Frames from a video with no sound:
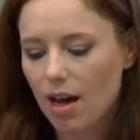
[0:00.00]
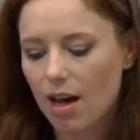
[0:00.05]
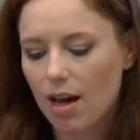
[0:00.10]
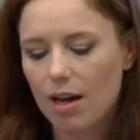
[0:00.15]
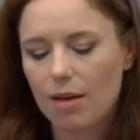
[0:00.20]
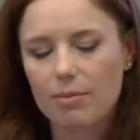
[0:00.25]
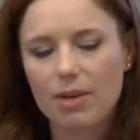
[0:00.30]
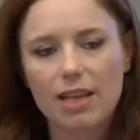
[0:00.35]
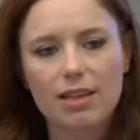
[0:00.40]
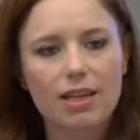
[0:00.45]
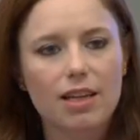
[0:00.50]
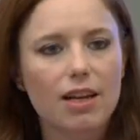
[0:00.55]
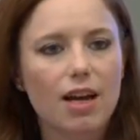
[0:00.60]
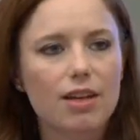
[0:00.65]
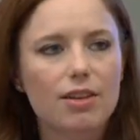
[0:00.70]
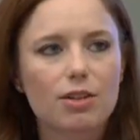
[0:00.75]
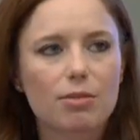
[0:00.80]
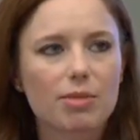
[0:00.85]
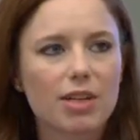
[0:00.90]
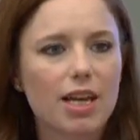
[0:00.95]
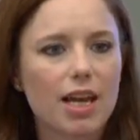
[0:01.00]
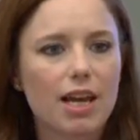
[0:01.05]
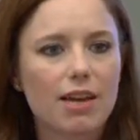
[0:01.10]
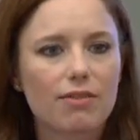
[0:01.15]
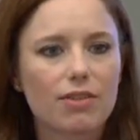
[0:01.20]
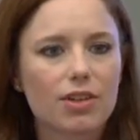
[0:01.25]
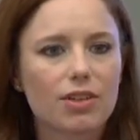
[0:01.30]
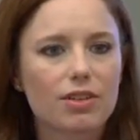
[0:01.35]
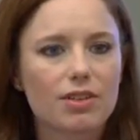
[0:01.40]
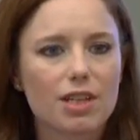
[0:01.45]
And then other
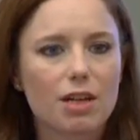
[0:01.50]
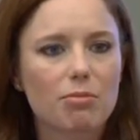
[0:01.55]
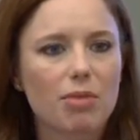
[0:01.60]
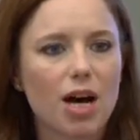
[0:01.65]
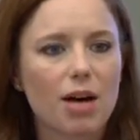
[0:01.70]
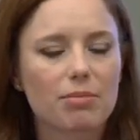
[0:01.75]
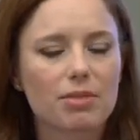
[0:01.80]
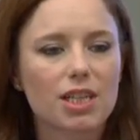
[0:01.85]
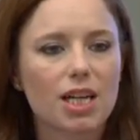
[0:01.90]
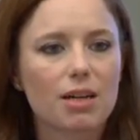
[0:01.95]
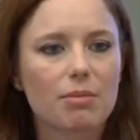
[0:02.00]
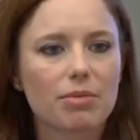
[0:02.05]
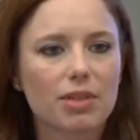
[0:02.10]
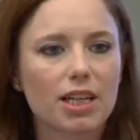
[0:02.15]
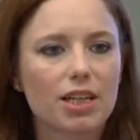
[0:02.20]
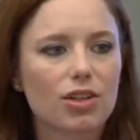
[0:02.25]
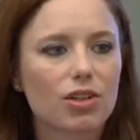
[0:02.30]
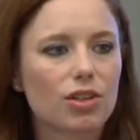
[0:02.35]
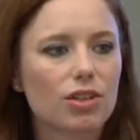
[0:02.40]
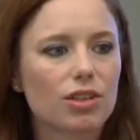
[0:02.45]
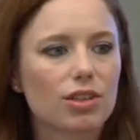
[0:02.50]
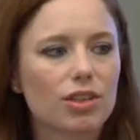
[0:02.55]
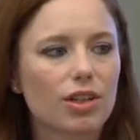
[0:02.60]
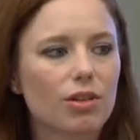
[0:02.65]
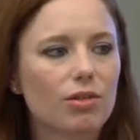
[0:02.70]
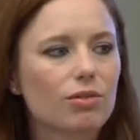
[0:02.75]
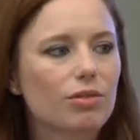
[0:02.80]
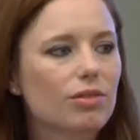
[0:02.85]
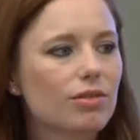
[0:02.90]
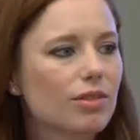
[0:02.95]
behaviors that popped up, like, you
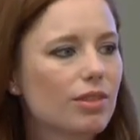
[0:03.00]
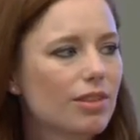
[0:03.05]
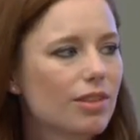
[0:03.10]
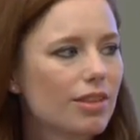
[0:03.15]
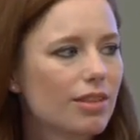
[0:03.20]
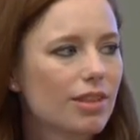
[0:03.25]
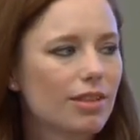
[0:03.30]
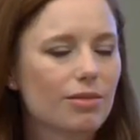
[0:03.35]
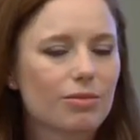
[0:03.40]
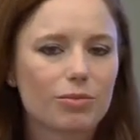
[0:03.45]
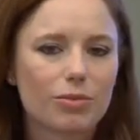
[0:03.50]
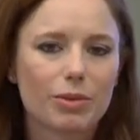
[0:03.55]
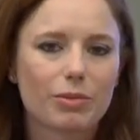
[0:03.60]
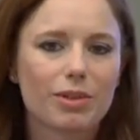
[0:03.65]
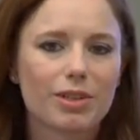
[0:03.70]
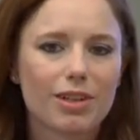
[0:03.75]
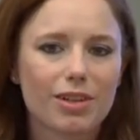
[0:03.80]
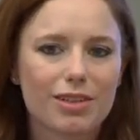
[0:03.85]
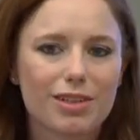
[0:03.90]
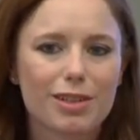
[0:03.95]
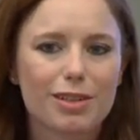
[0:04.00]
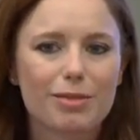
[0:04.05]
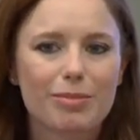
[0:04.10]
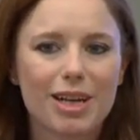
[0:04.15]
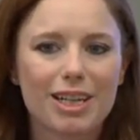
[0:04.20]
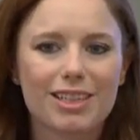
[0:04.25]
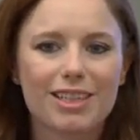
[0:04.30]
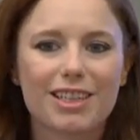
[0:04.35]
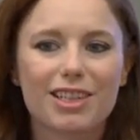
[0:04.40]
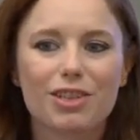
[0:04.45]
know, we would all
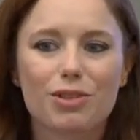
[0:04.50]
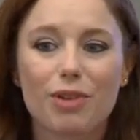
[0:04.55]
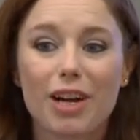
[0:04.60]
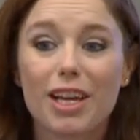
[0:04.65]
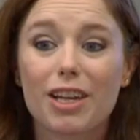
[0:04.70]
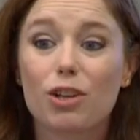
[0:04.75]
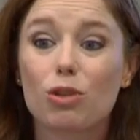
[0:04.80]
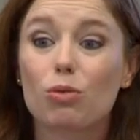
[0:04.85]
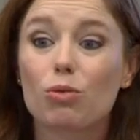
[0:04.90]
suspect these, right?